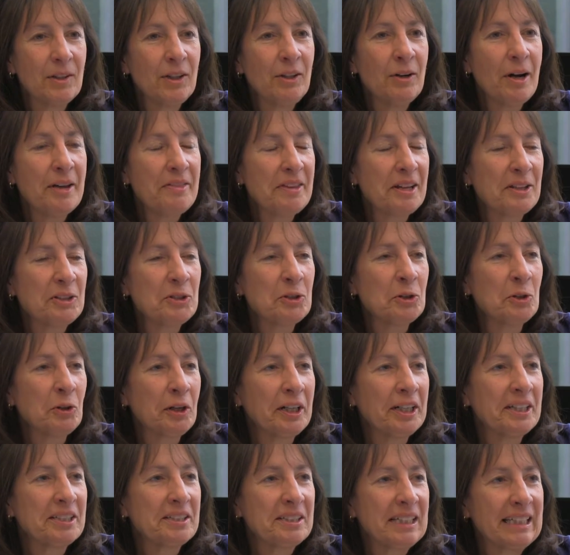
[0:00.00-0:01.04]
I think to a
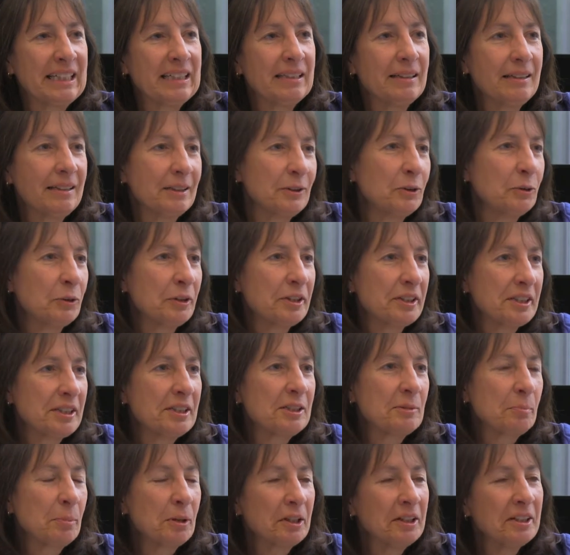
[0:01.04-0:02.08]
great extent, ignorance
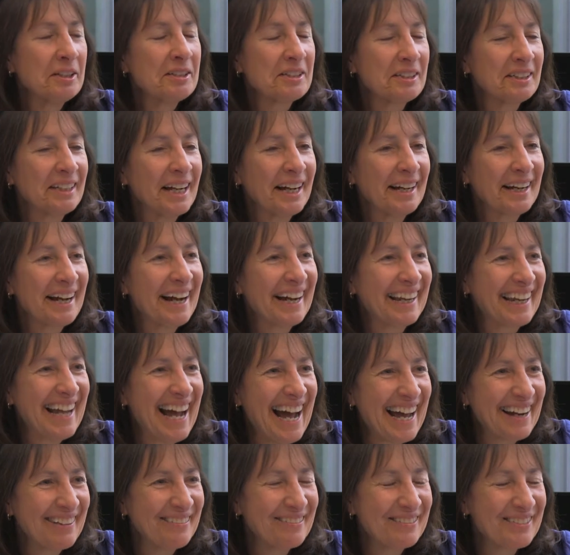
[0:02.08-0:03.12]
is bliss, and I
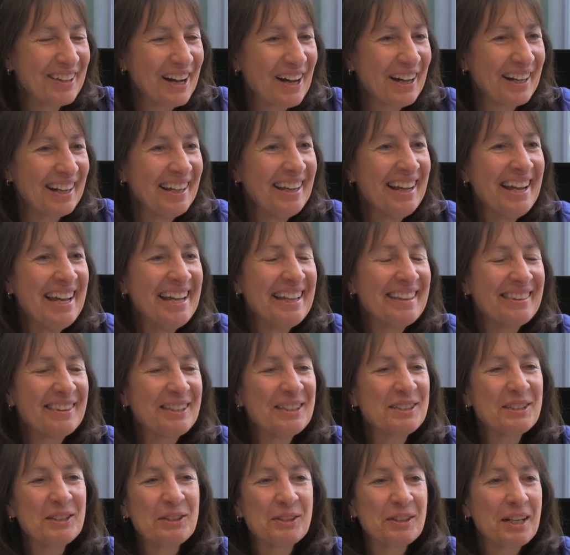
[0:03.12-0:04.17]
kind of thought,
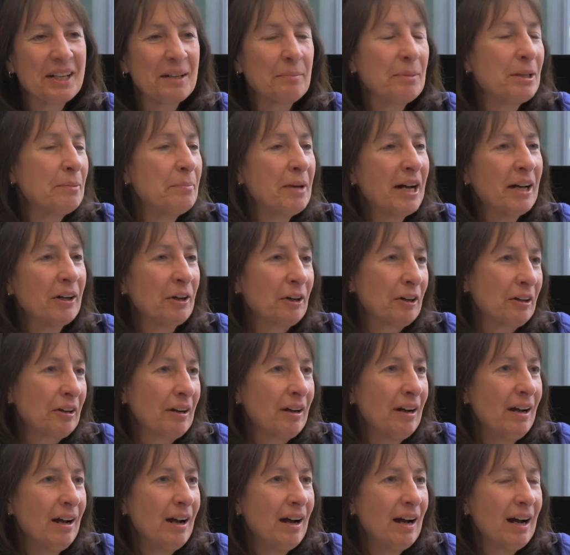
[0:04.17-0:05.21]
this is going to be better.
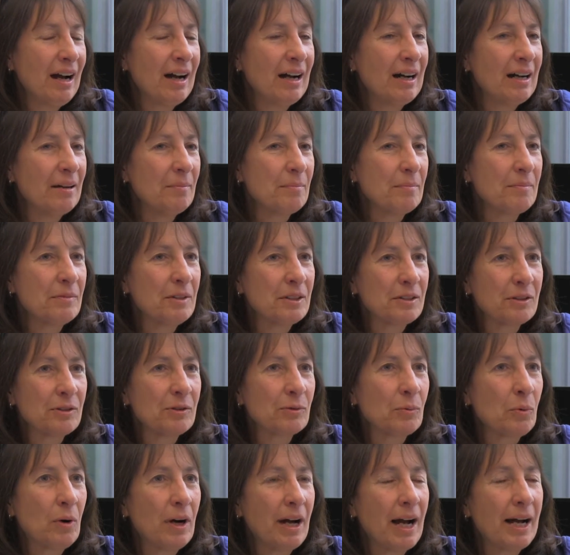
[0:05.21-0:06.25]
This
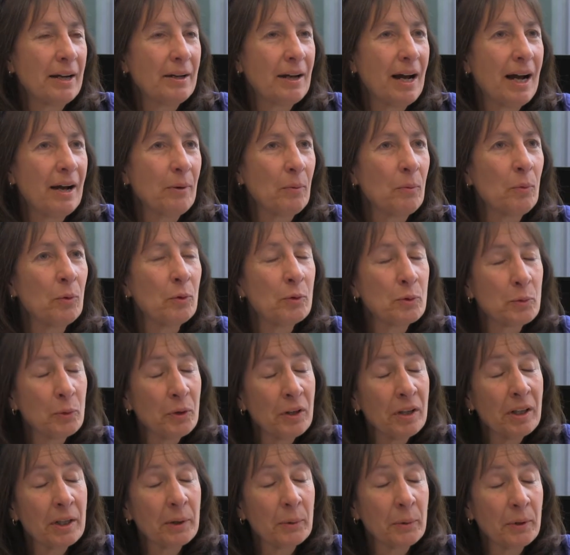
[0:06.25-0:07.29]
is what I was
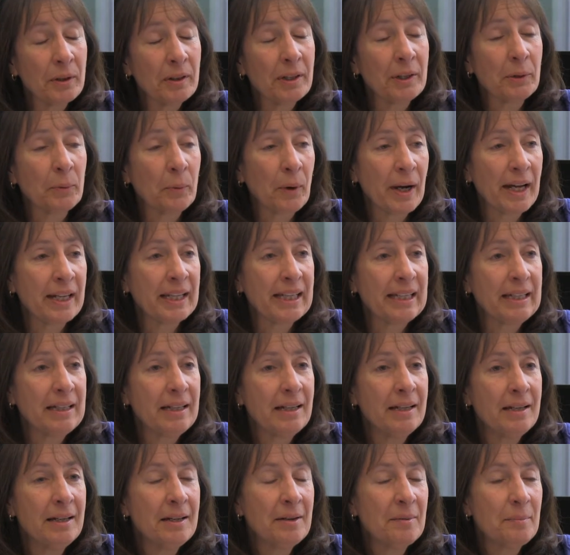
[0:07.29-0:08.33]
really, really
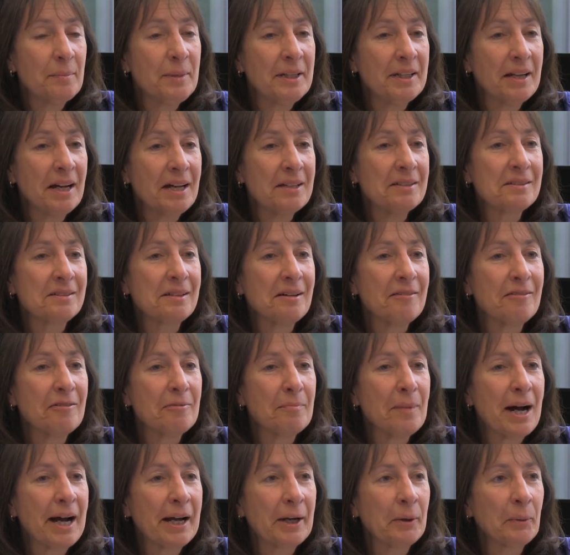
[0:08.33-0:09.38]
ready, because of
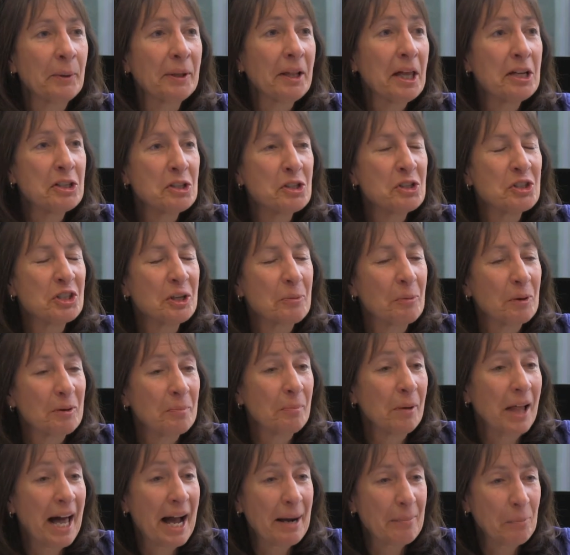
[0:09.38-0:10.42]
my relationship
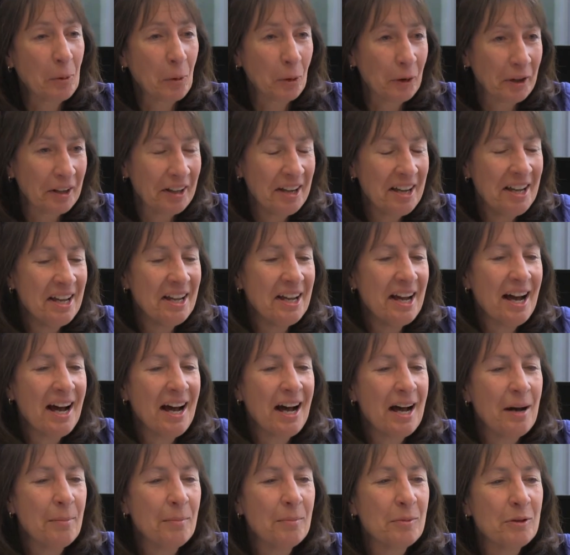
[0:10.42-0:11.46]
with Blackboard,
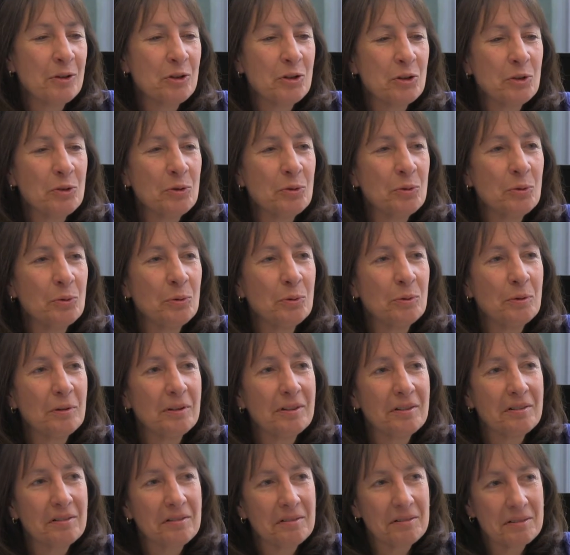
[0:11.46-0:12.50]

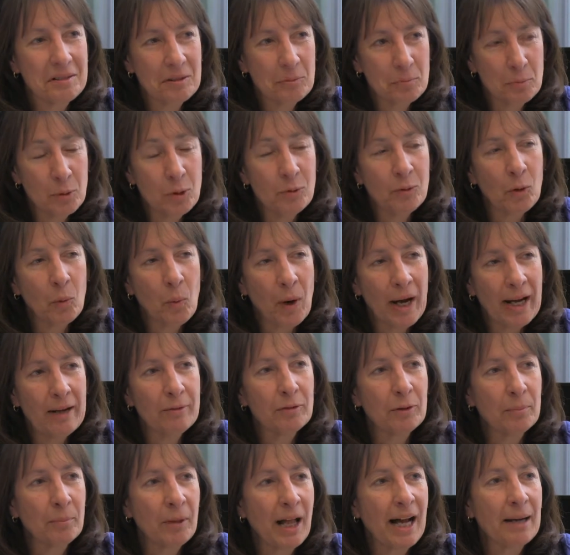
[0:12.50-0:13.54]
to move away
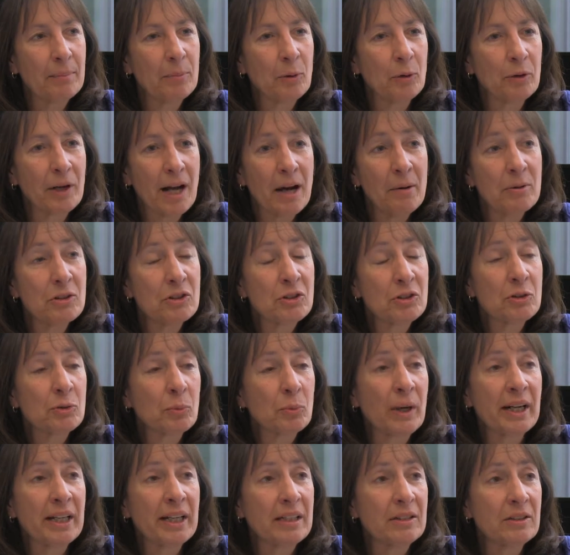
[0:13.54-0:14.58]
from Blackboard. I was just
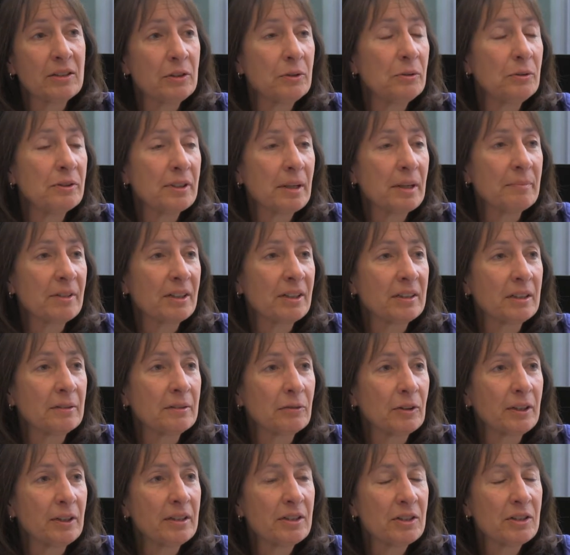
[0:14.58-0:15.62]
ready to do something
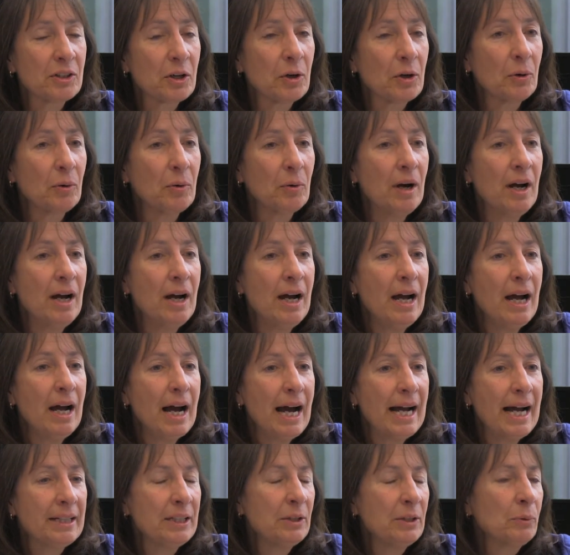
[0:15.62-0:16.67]
different. So
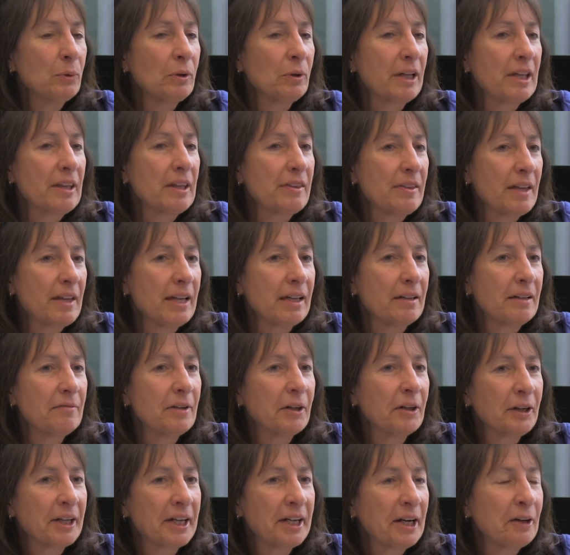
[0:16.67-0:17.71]
I didn't really think
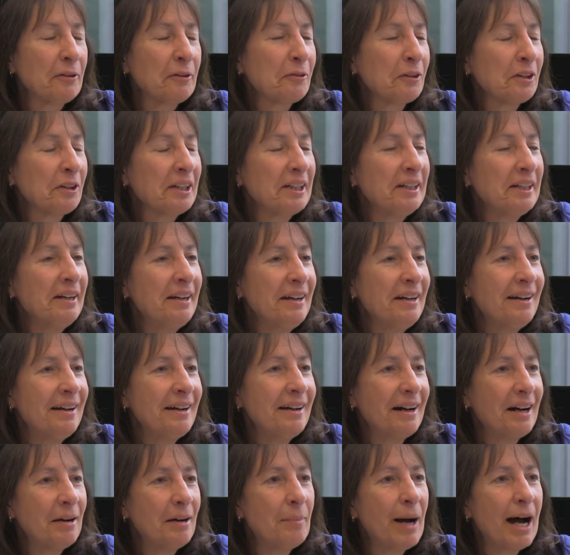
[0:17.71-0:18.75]
very carefully
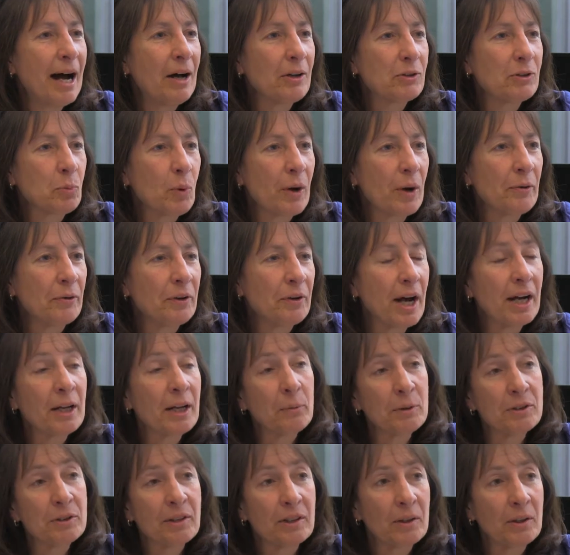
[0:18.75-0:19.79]
about whether or not it
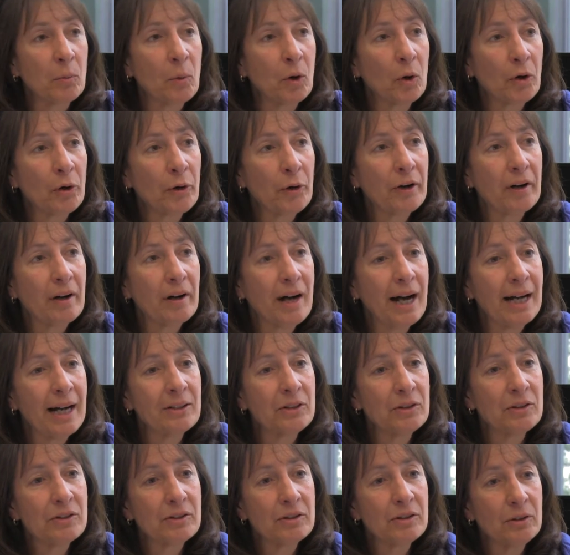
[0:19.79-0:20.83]
was going to work. I
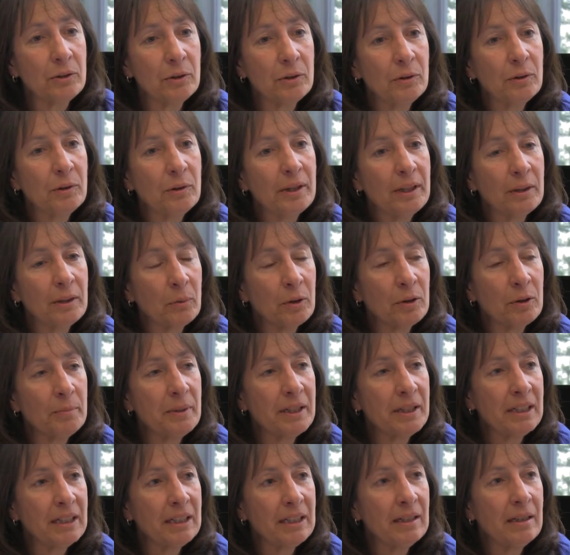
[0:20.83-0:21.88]
just knew it would
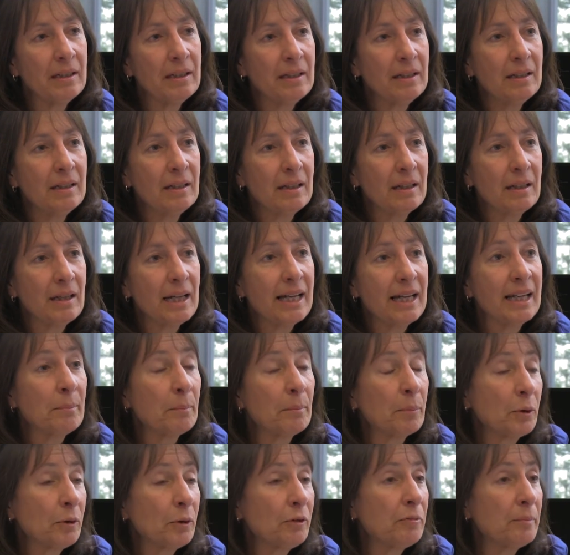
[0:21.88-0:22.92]
be an
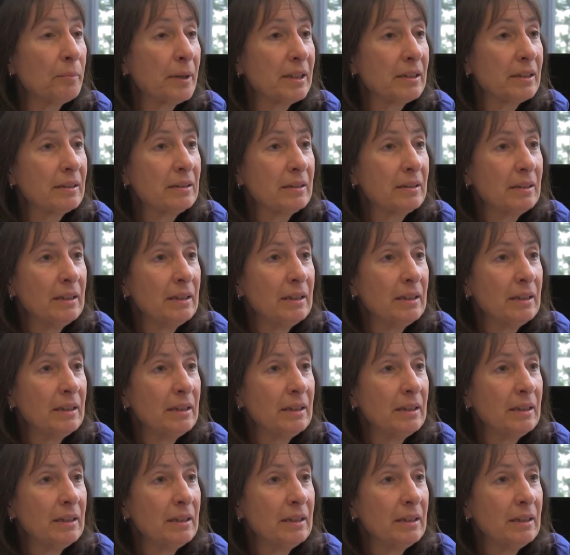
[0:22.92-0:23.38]
improvement.